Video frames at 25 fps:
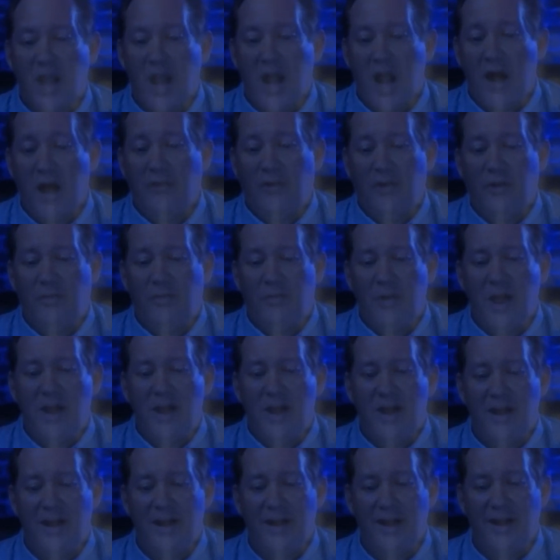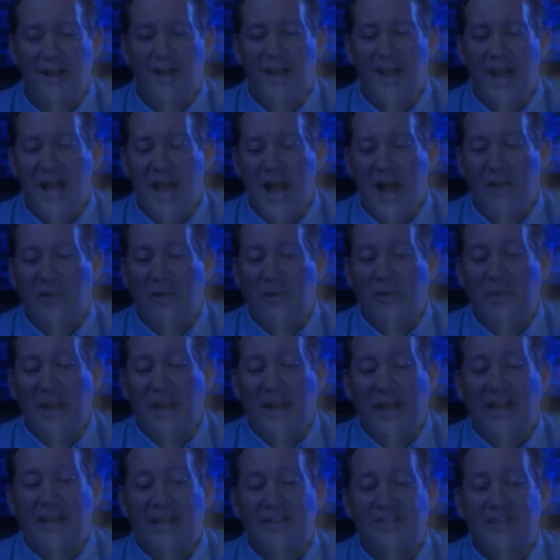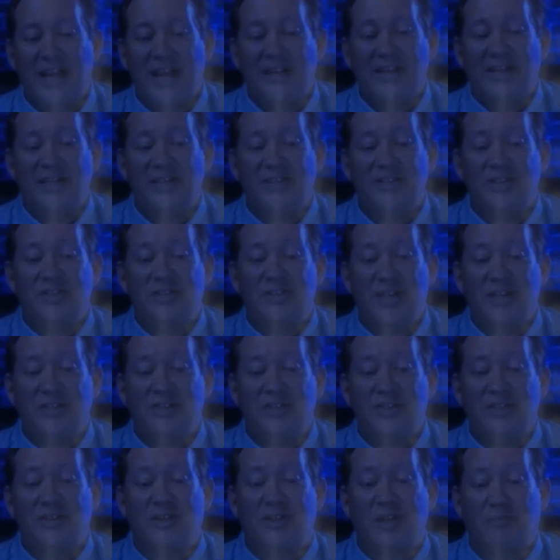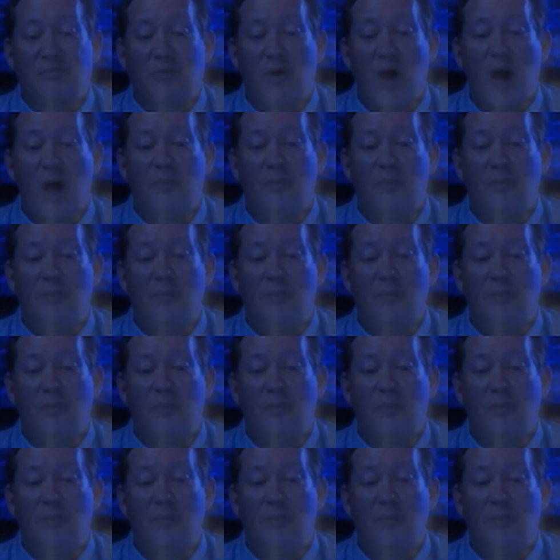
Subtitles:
Other meeting attendees suggested that the problem